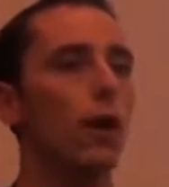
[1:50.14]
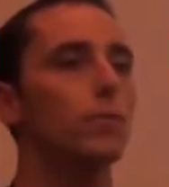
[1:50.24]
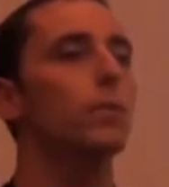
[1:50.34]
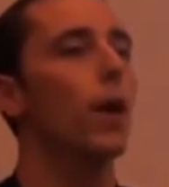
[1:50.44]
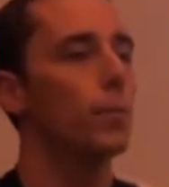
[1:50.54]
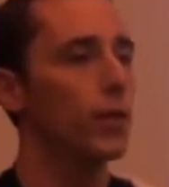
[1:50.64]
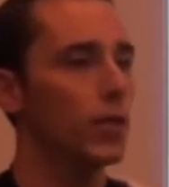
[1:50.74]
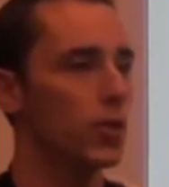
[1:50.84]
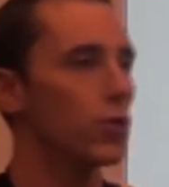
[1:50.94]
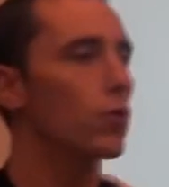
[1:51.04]
describes a
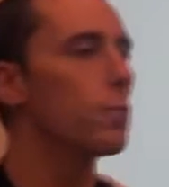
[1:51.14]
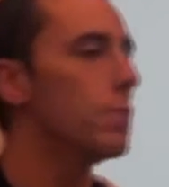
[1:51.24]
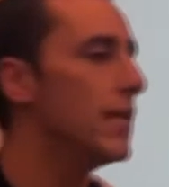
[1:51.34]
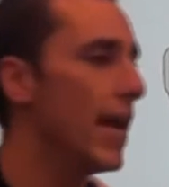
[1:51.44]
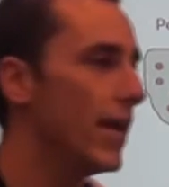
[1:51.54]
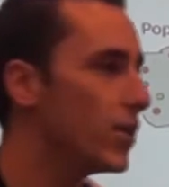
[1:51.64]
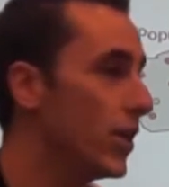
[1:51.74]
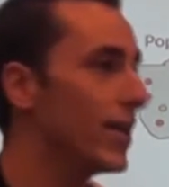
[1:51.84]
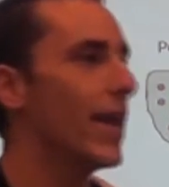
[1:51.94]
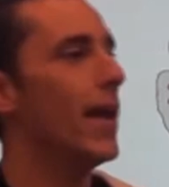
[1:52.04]
population. So the mean age
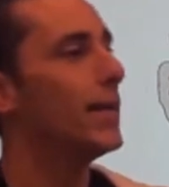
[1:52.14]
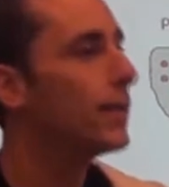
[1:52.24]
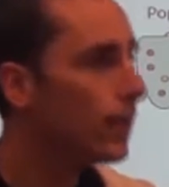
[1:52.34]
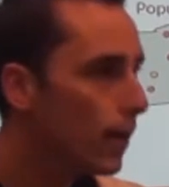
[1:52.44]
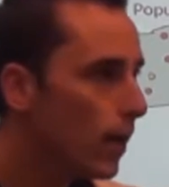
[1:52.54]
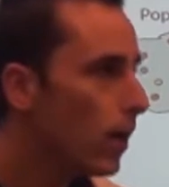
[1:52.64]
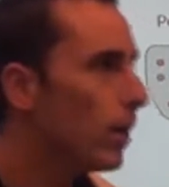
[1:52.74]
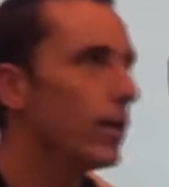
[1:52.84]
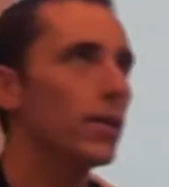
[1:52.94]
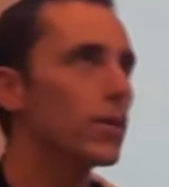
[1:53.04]
in Canada
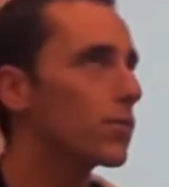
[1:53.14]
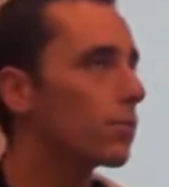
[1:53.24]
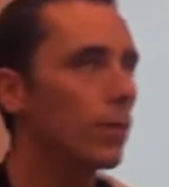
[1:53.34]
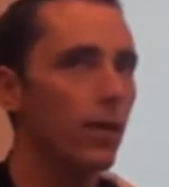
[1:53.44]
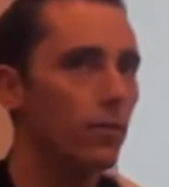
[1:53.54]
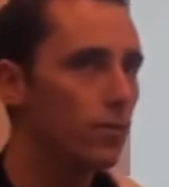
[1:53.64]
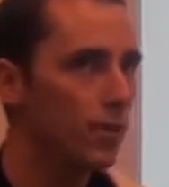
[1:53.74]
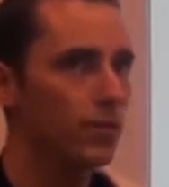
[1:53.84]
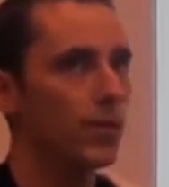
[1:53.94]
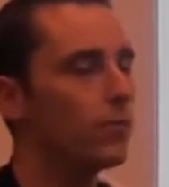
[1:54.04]
is whatever,
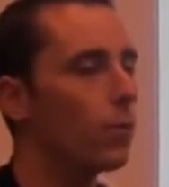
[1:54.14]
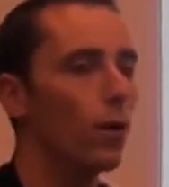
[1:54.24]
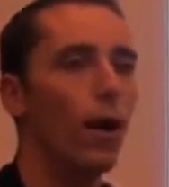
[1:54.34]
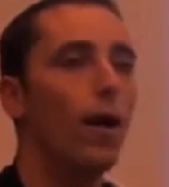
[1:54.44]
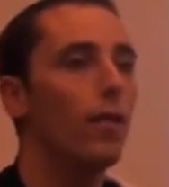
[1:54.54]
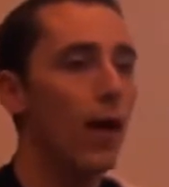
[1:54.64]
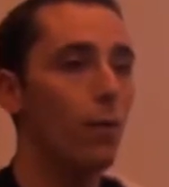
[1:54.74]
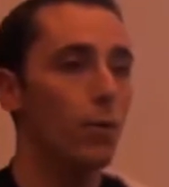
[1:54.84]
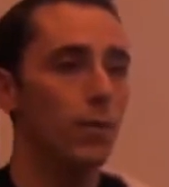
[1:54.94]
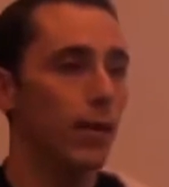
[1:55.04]
54.
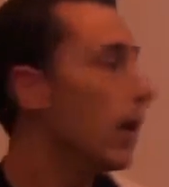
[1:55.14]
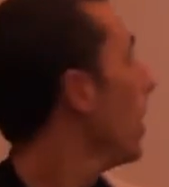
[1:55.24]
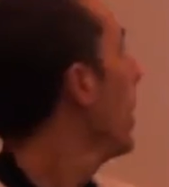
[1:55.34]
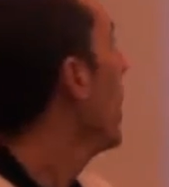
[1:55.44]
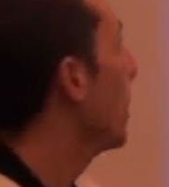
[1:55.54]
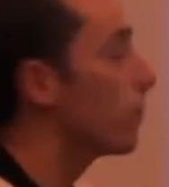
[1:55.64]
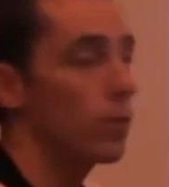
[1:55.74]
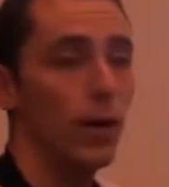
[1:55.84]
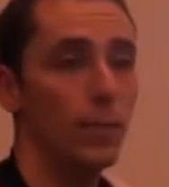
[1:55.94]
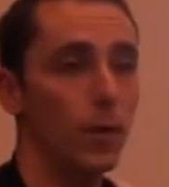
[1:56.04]
That would be a
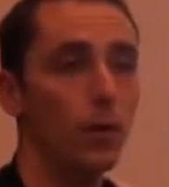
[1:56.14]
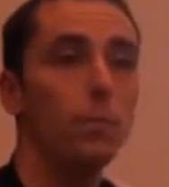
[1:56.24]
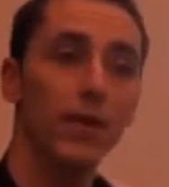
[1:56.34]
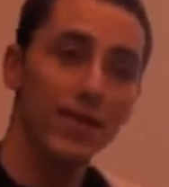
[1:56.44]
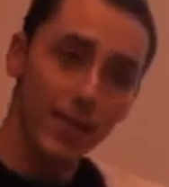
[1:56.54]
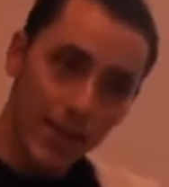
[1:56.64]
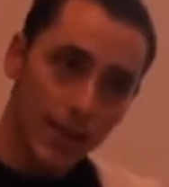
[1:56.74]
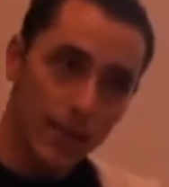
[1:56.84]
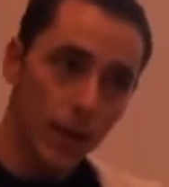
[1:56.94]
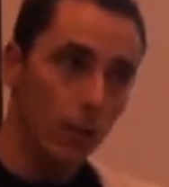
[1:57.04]
parameter. But a
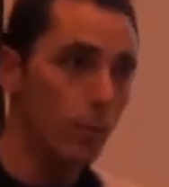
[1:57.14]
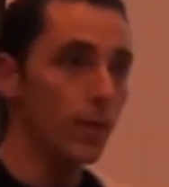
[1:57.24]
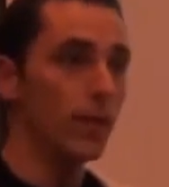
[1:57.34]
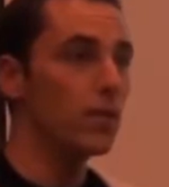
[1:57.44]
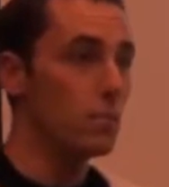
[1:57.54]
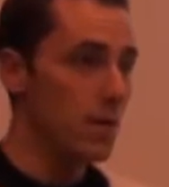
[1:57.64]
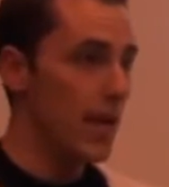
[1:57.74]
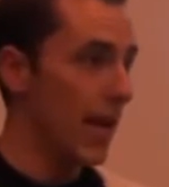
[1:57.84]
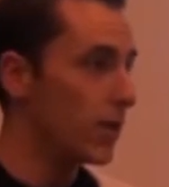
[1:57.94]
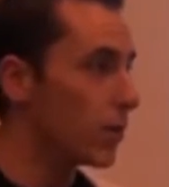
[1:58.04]
statistic would be the
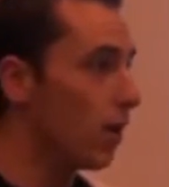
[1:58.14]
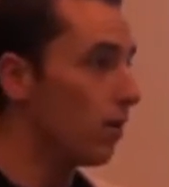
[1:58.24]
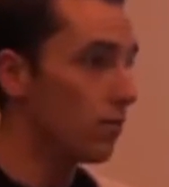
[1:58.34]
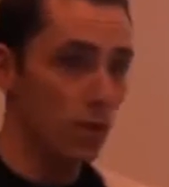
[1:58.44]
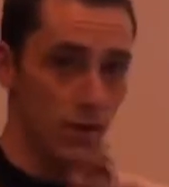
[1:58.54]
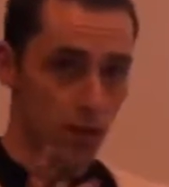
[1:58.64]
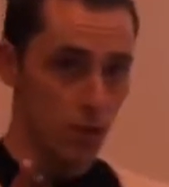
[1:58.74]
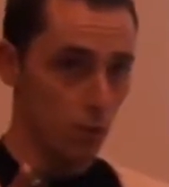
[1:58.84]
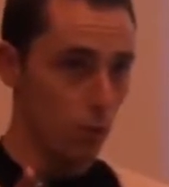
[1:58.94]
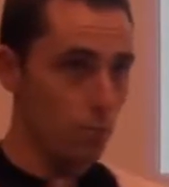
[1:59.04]
mean age of
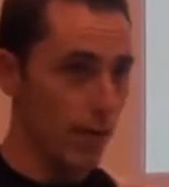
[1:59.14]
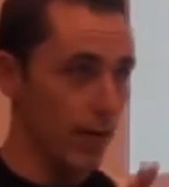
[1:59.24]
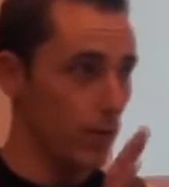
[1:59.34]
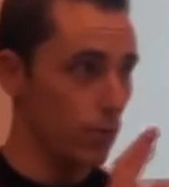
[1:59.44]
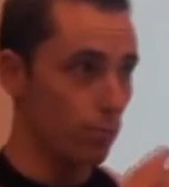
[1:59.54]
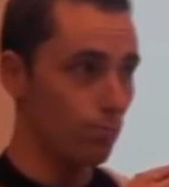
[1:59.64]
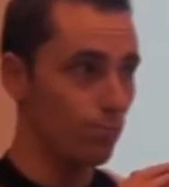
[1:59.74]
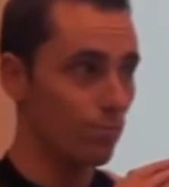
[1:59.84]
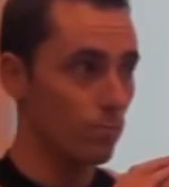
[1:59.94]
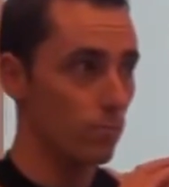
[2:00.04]
this room is
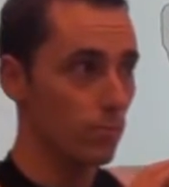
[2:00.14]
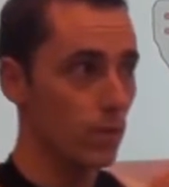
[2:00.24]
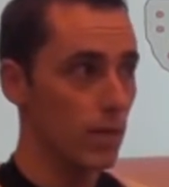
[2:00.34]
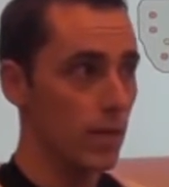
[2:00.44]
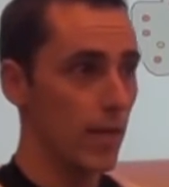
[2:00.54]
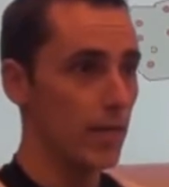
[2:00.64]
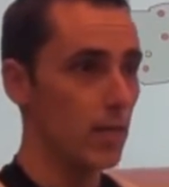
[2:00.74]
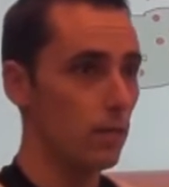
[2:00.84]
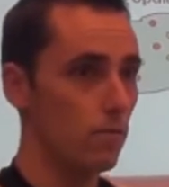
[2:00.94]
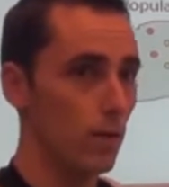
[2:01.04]

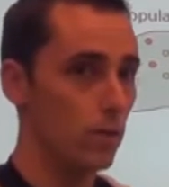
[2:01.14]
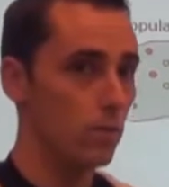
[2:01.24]
19